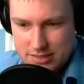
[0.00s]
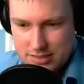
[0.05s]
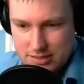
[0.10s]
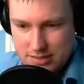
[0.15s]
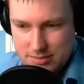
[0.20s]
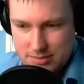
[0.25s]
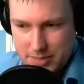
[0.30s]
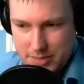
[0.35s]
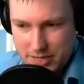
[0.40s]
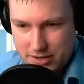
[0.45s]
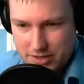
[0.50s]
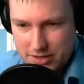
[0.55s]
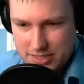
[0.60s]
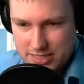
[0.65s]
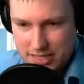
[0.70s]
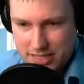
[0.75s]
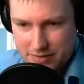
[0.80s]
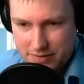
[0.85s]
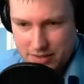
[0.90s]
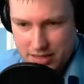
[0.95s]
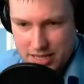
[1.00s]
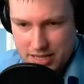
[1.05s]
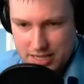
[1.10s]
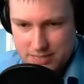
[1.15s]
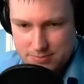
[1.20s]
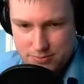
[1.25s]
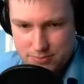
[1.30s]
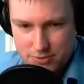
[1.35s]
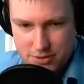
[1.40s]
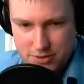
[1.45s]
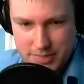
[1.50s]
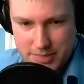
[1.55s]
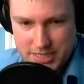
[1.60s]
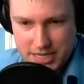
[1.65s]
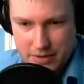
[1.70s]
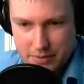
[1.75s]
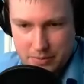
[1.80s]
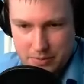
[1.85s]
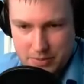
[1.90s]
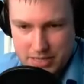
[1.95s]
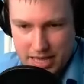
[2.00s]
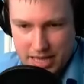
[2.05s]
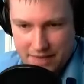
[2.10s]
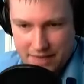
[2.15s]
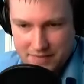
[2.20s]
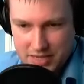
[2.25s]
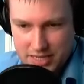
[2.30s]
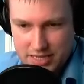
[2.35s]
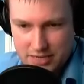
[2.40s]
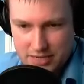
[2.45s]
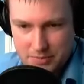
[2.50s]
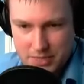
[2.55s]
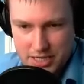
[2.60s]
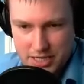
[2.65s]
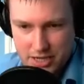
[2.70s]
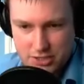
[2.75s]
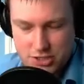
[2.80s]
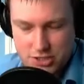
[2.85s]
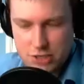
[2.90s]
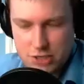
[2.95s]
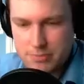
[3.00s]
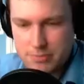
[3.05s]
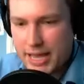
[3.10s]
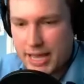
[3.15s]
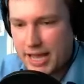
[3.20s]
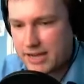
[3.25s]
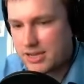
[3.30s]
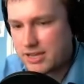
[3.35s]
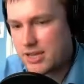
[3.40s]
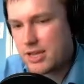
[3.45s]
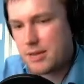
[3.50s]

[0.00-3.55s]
honestly, I think that's pretty much how we want to have it. I don't want to go too mad.